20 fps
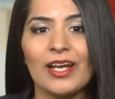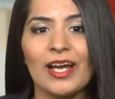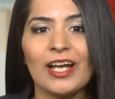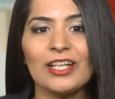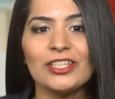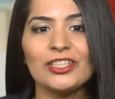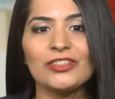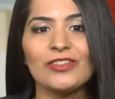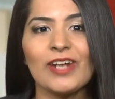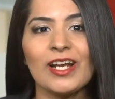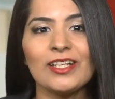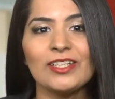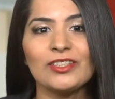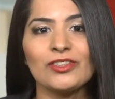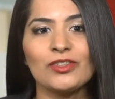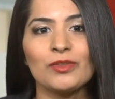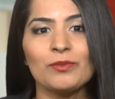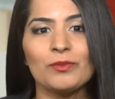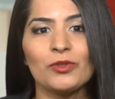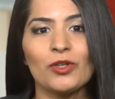
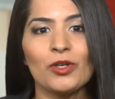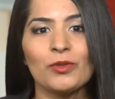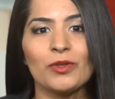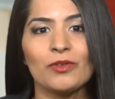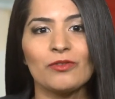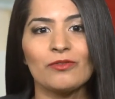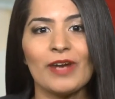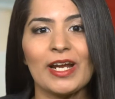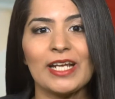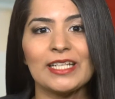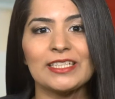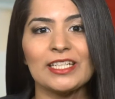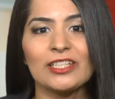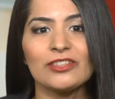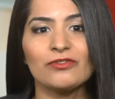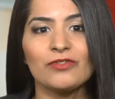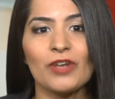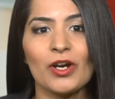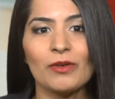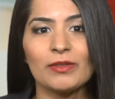Australia's unemployment rate
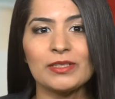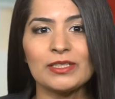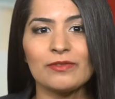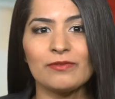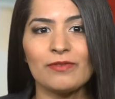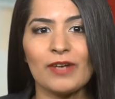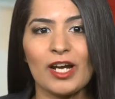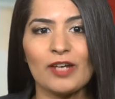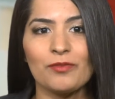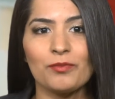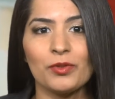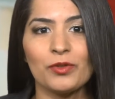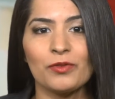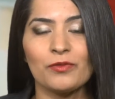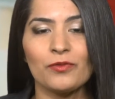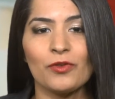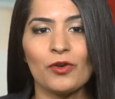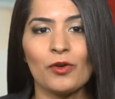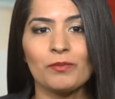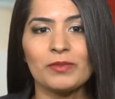has rose to
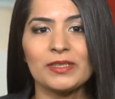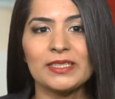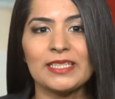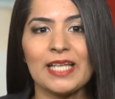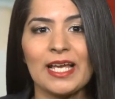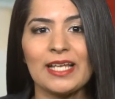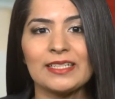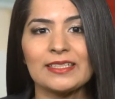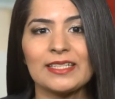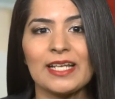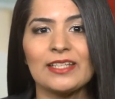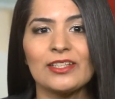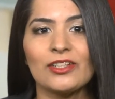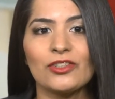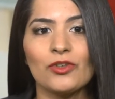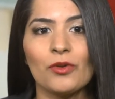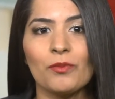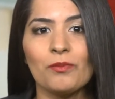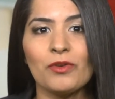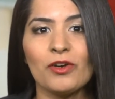5.4% and
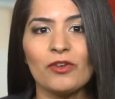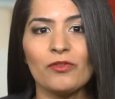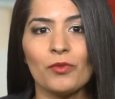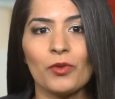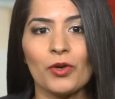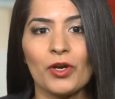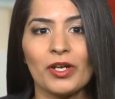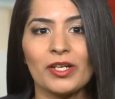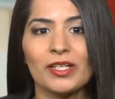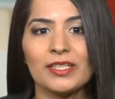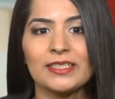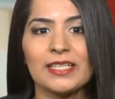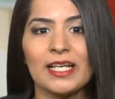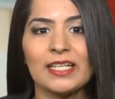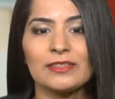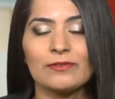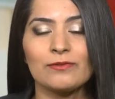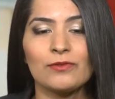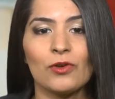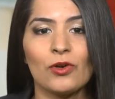the number of workers
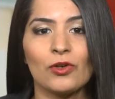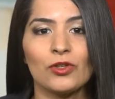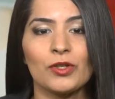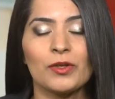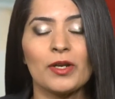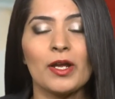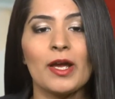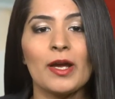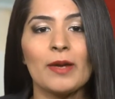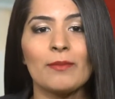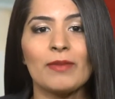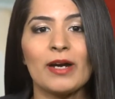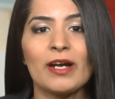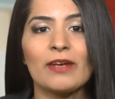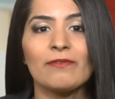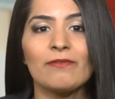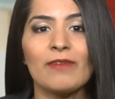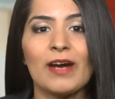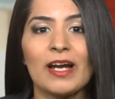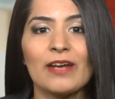has fallen
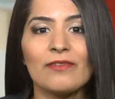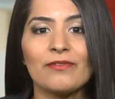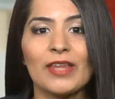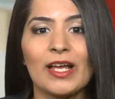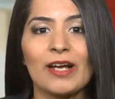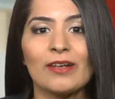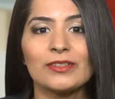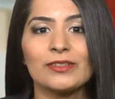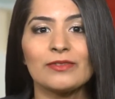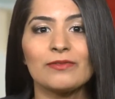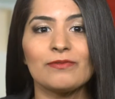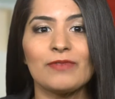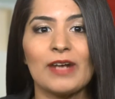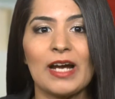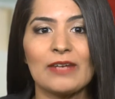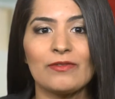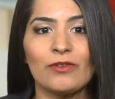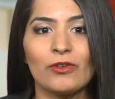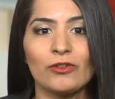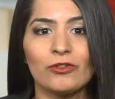by
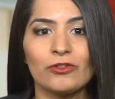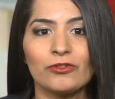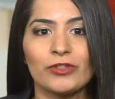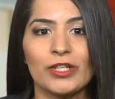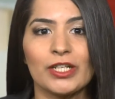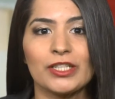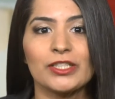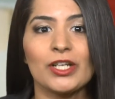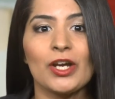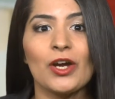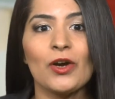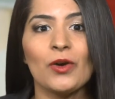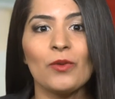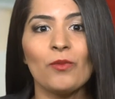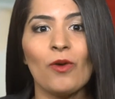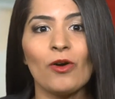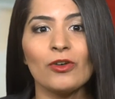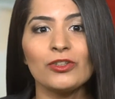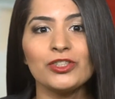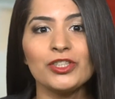5,500.
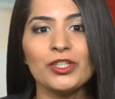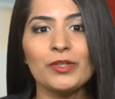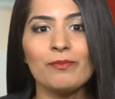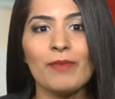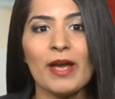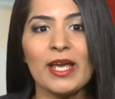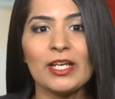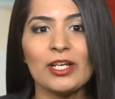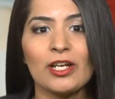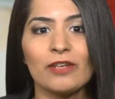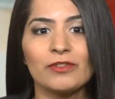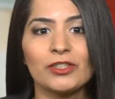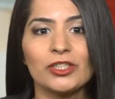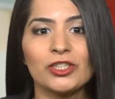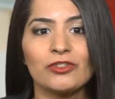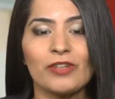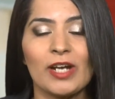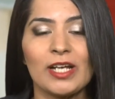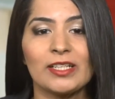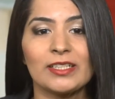What do you make of
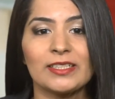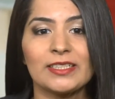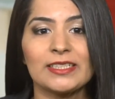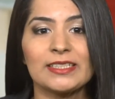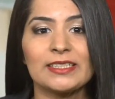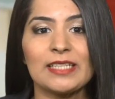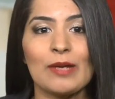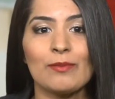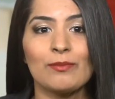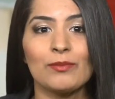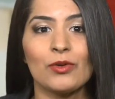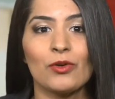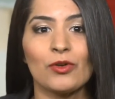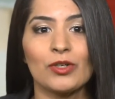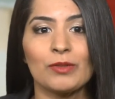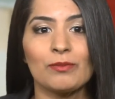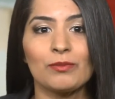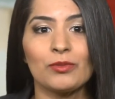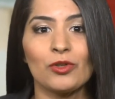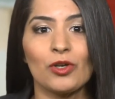Australia's December
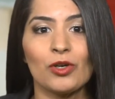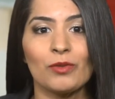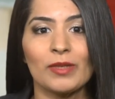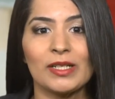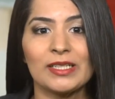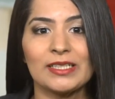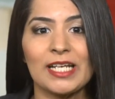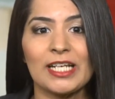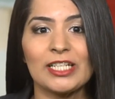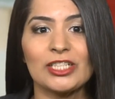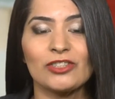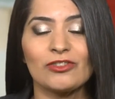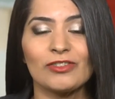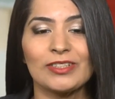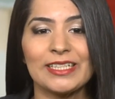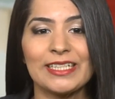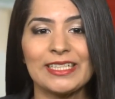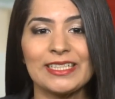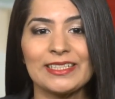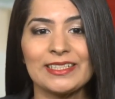unemployment data
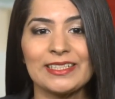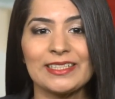released